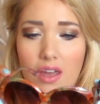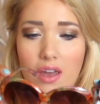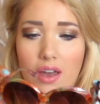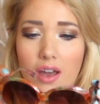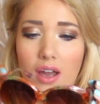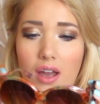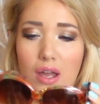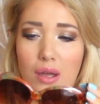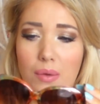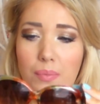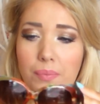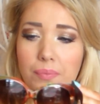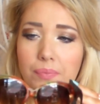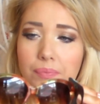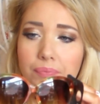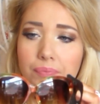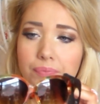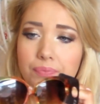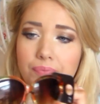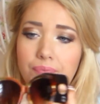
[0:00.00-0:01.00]

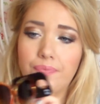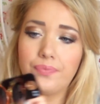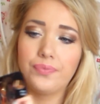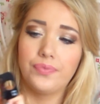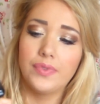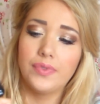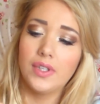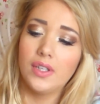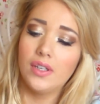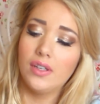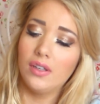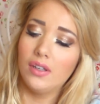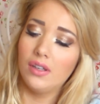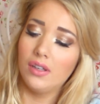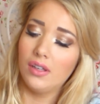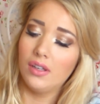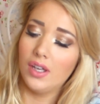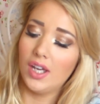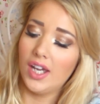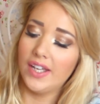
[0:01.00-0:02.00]
And
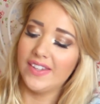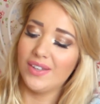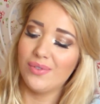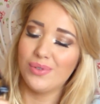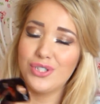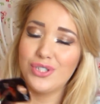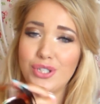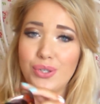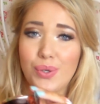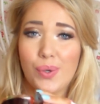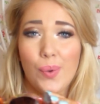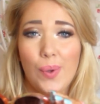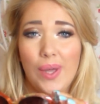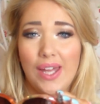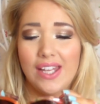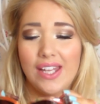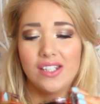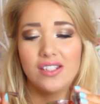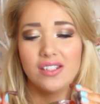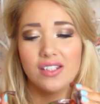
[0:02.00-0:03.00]
they were
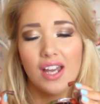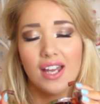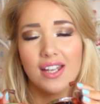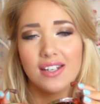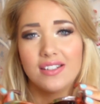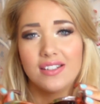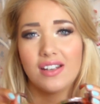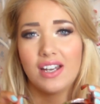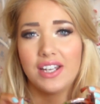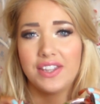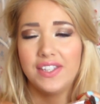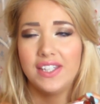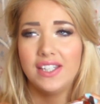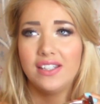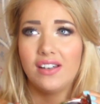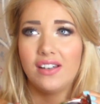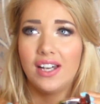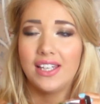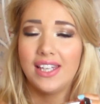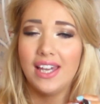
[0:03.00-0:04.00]
£2, and I
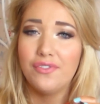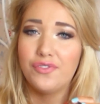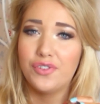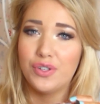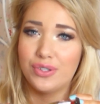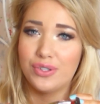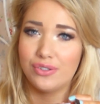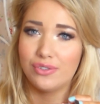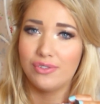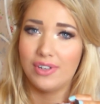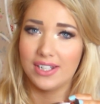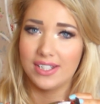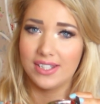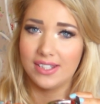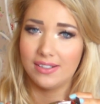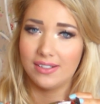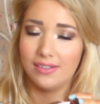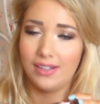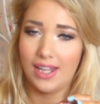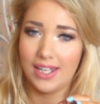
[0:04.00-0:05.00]
think I get through
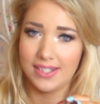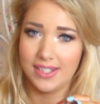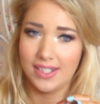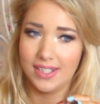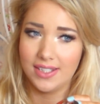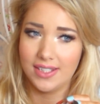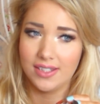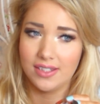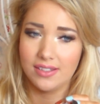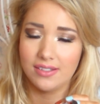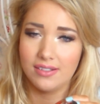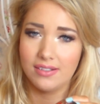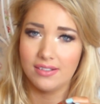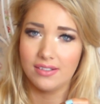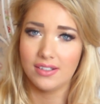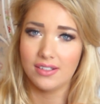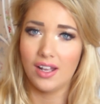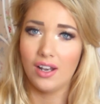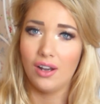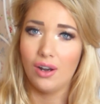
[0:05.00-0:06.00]
sunglasses
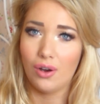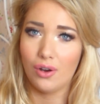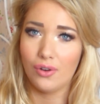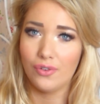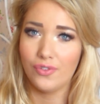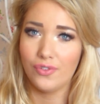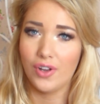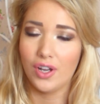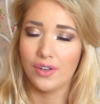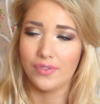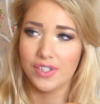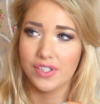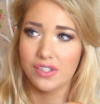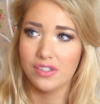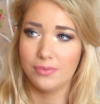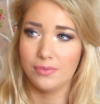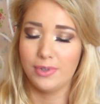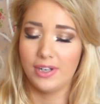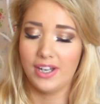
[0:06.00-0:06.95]
a lot over the summer.